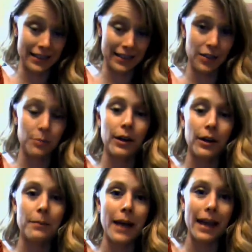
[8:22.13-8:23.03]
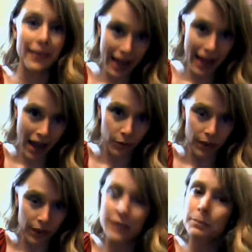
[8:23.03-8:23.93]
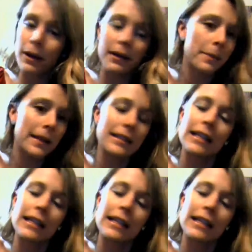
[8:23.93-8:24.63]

You pay by the hour. It probably depends